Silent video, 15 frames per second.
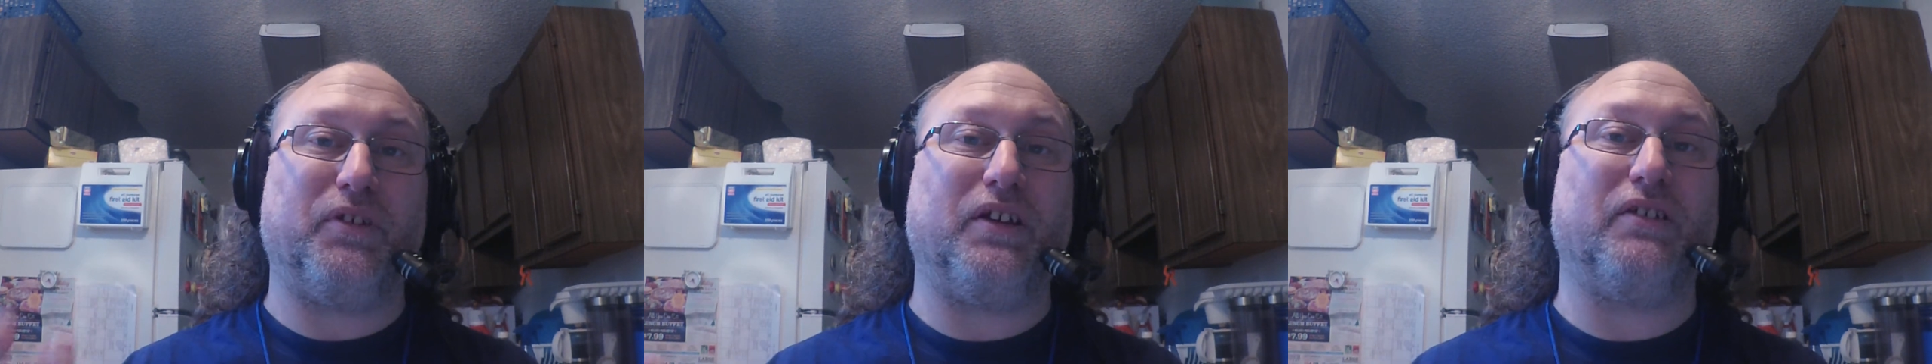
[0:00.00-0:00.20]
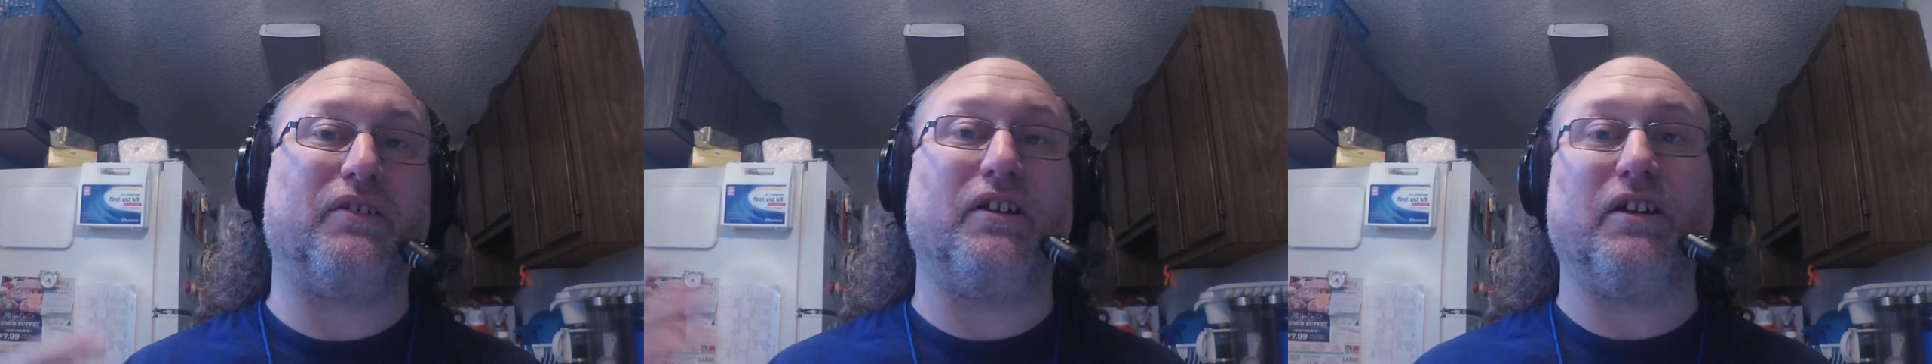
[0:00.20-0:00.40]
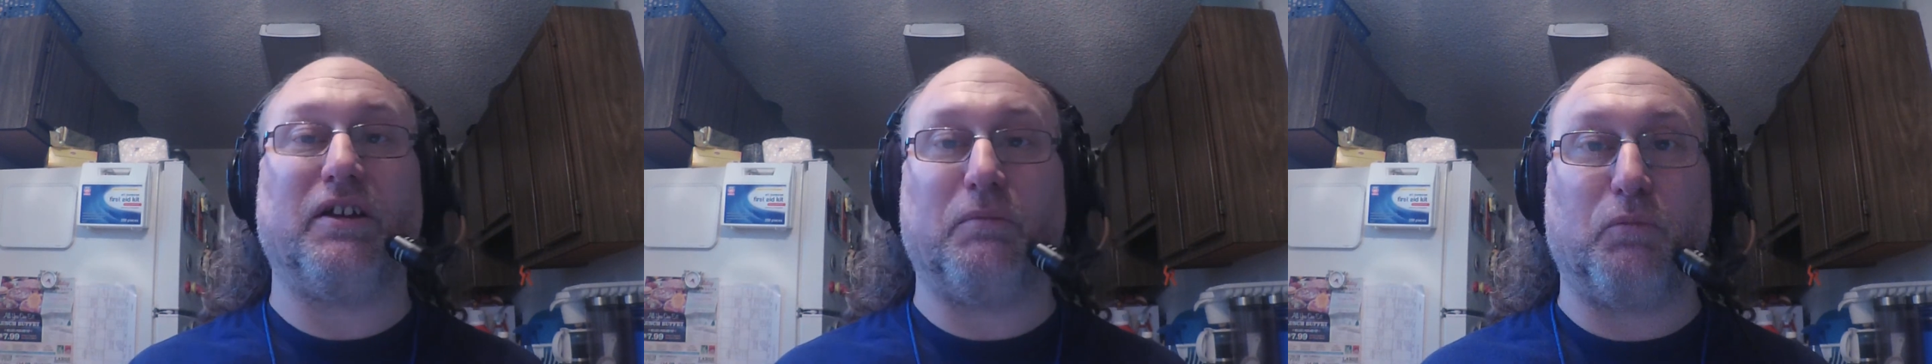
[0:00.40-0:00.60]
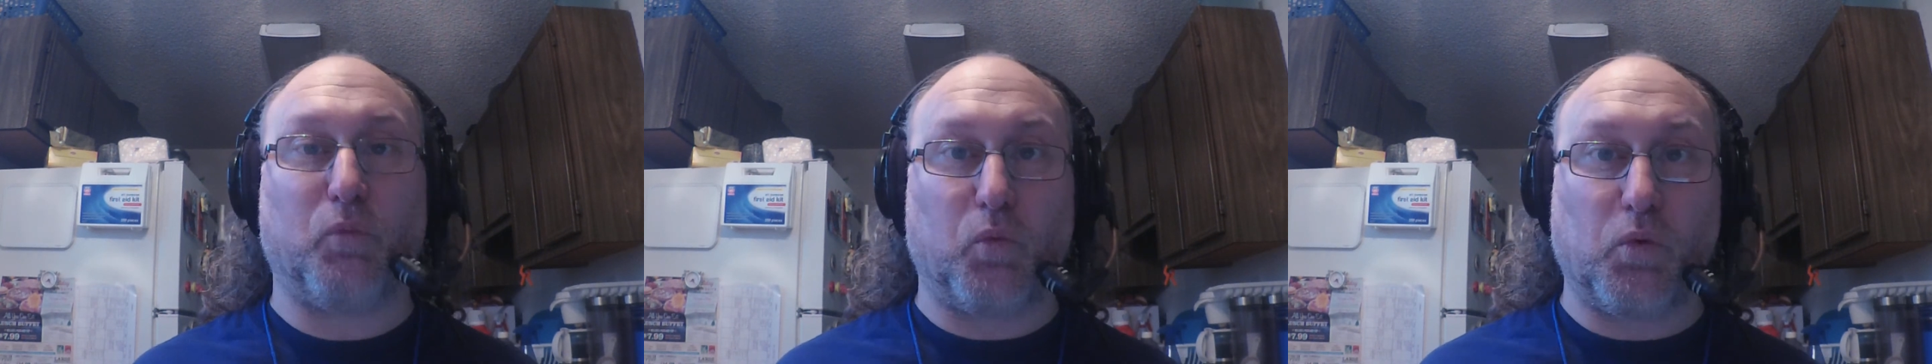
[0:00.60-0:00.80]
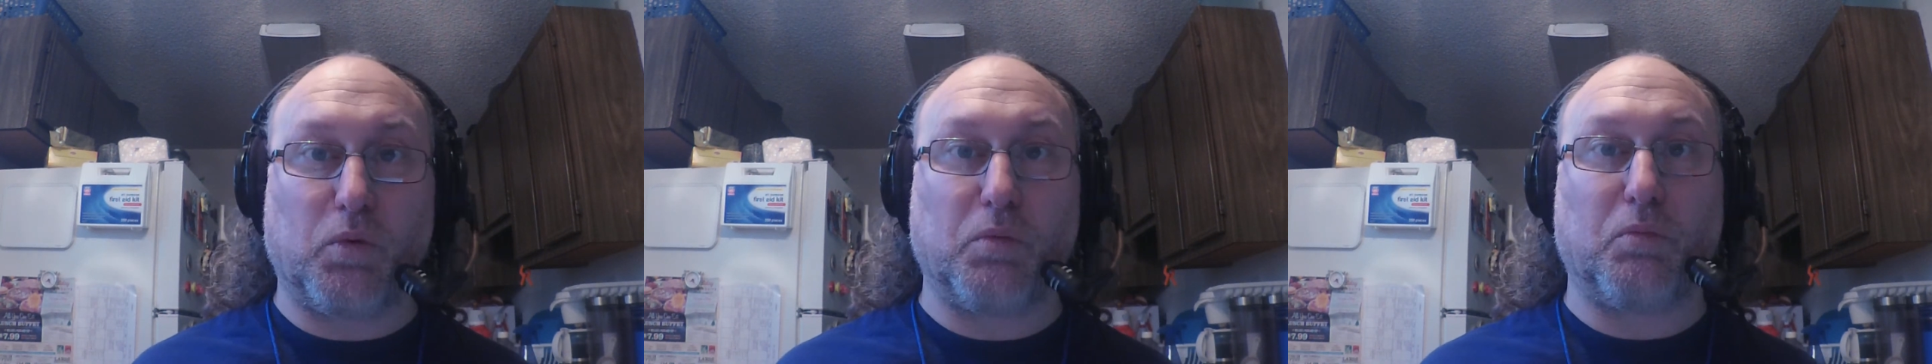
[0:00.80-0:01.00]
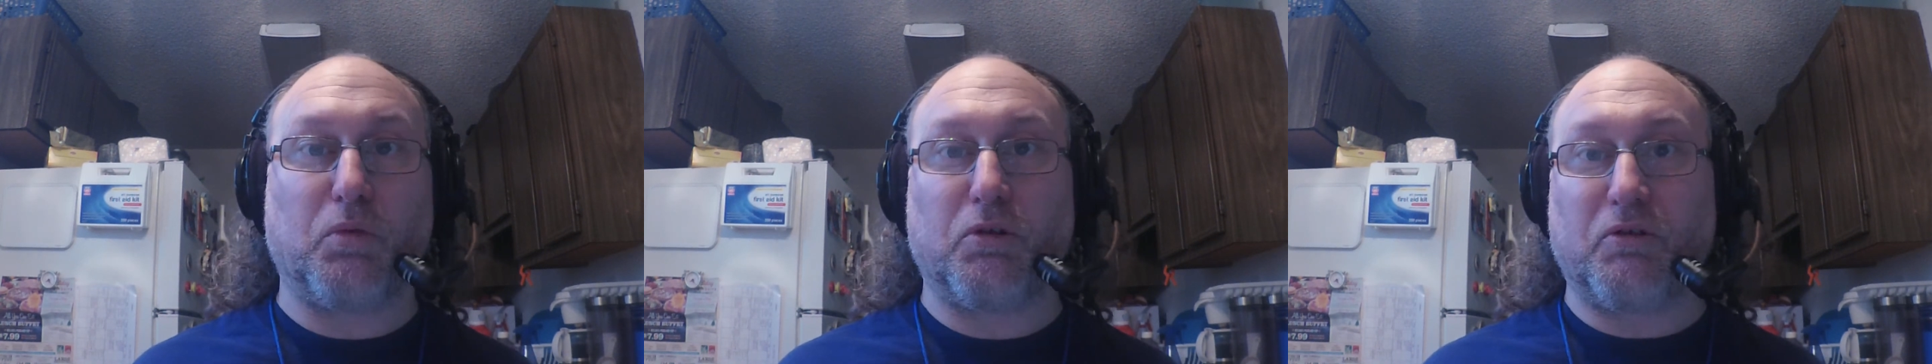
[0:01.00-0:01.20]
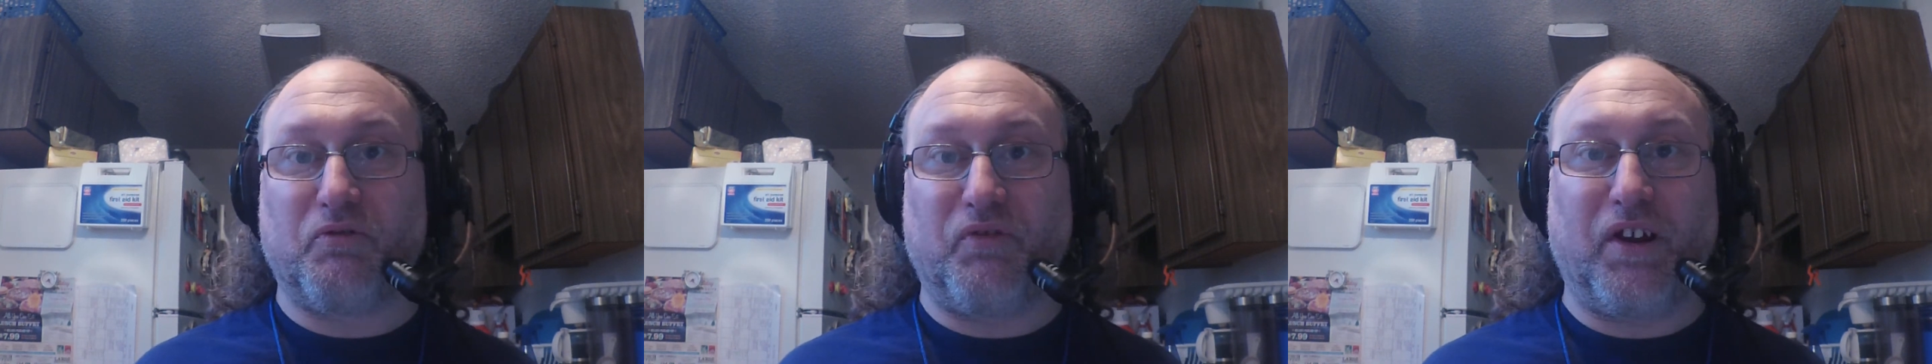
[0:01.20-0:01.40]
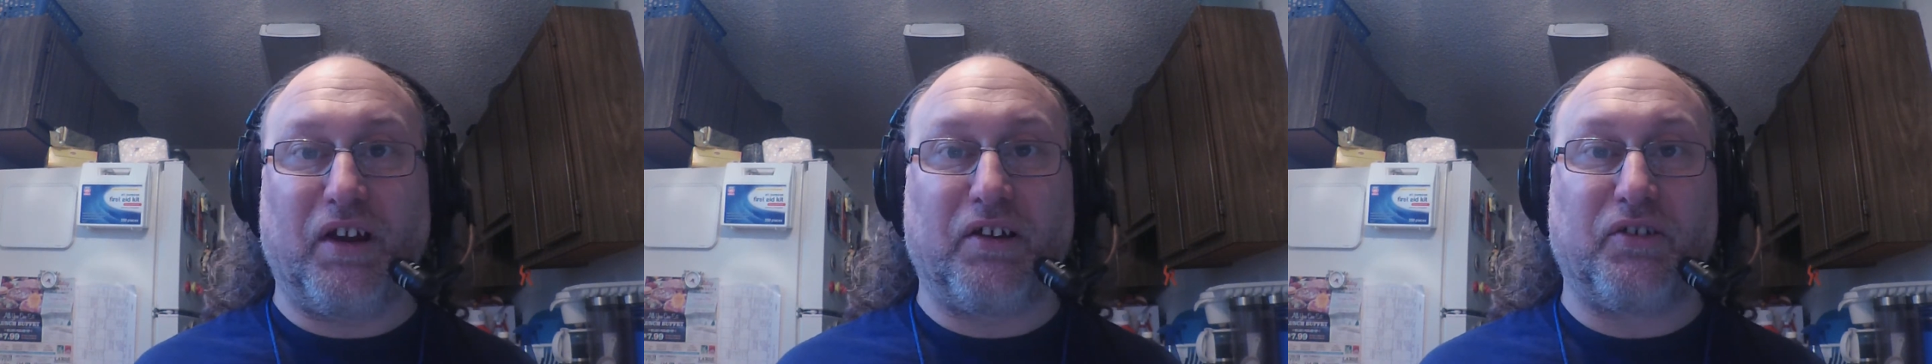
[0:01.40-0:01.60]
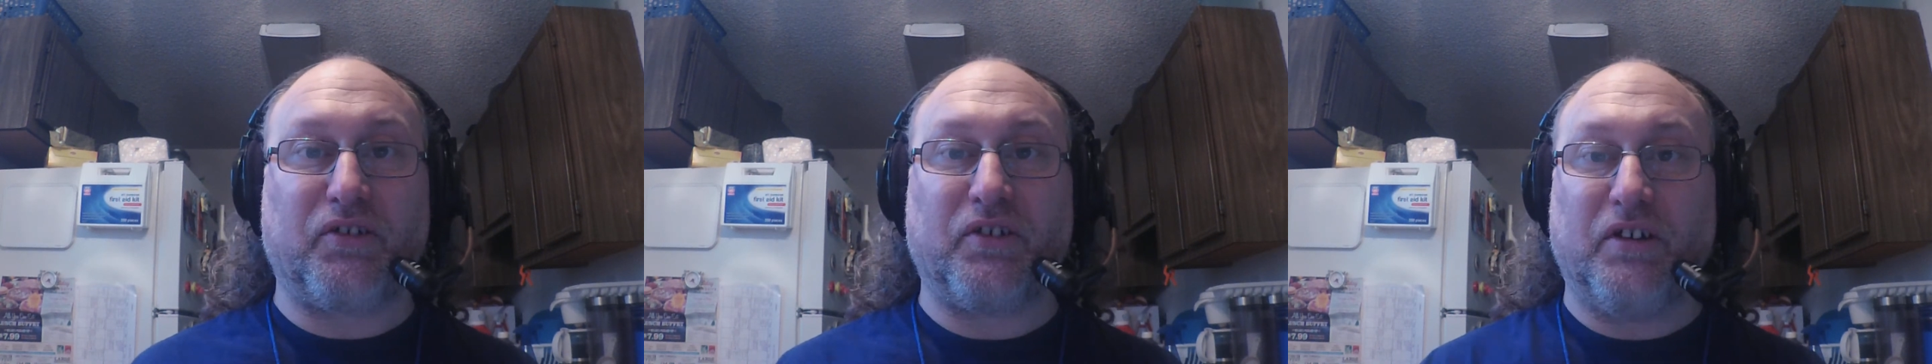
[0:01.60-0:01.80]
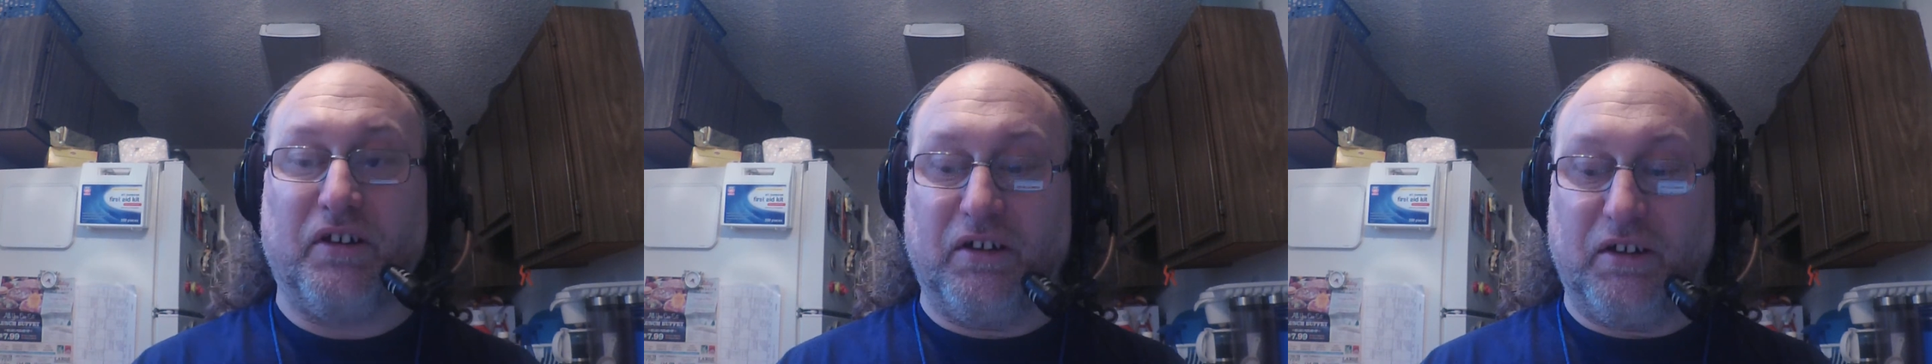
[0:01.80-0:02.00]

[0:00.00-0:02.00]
it's going to get more and more advanced.